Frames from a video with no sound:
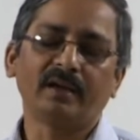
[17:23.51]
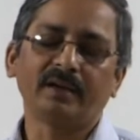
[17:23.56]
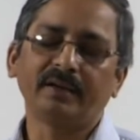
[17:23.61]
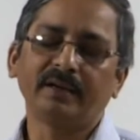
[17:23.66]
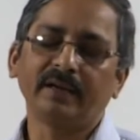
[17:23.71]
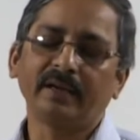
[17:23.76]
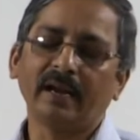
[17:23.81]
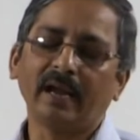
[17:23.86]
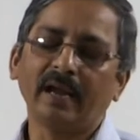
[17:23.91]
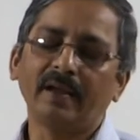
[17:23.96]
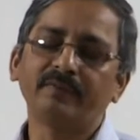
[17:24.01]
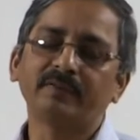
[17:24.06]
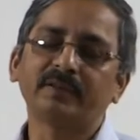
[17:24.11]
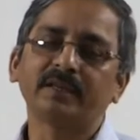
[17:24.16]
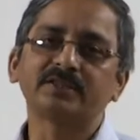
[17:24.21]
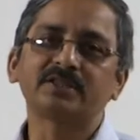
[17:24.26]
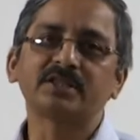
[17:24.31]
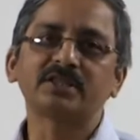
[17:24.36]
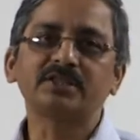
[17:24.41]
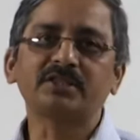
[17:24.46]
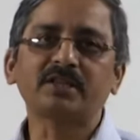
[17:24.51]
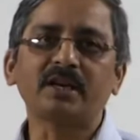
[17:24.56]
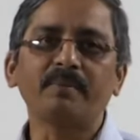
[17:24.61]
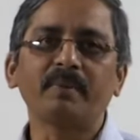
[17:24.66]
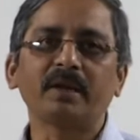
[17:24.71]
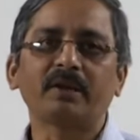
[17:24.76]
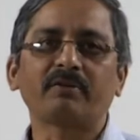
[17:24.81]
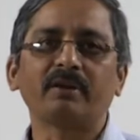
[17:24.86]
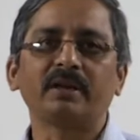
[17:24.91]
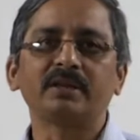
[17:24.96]
derive the system
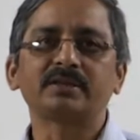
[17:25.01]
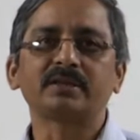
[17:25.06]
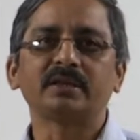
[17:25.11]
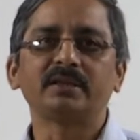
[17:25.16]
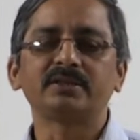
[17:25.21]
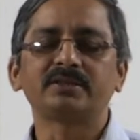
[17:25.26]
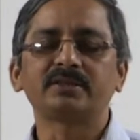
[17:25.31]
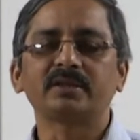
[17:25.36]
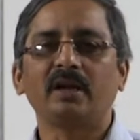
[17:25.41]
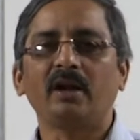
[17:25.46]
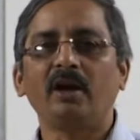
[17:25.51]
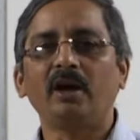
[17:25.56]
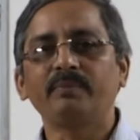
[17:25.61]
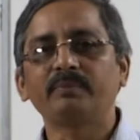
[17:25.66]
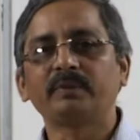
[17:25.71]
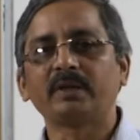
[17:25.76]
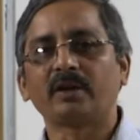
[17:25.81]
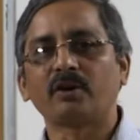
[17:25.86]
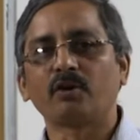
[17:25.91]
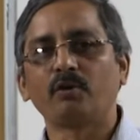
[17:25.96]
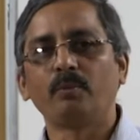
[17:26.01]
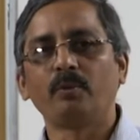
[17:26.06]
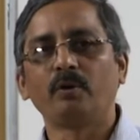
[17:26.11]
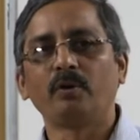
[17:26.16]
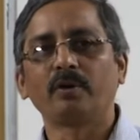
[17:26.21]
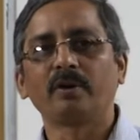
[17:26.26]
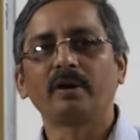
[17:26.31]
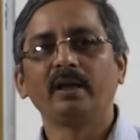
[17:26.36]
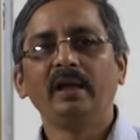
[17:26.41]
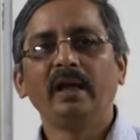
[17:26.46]
equations of the
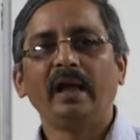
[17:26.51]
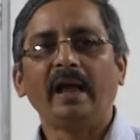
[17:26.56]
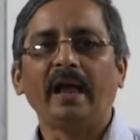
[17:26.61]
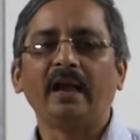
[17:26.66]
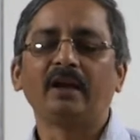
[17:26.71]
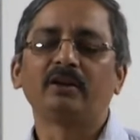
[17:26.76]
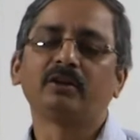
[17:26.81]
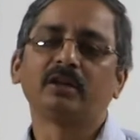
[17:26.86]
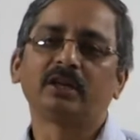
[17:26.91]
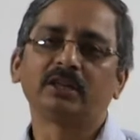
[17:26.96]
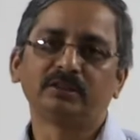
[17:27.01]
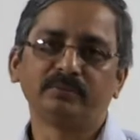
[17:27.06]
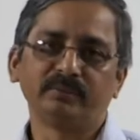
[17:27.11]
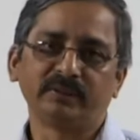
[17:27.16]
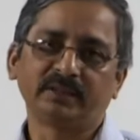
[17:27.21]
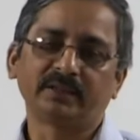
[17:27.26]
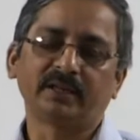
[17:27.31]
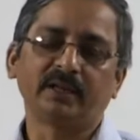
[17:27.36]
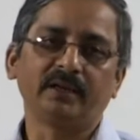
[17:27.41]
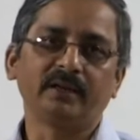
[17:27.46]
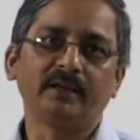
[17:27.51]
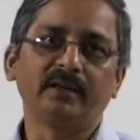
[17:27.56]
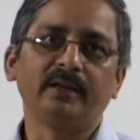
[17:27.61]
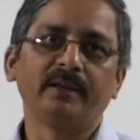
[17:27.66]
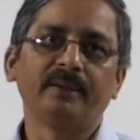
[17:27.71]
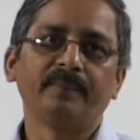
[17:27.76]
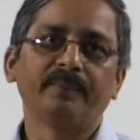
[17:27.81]
robot algorithmically.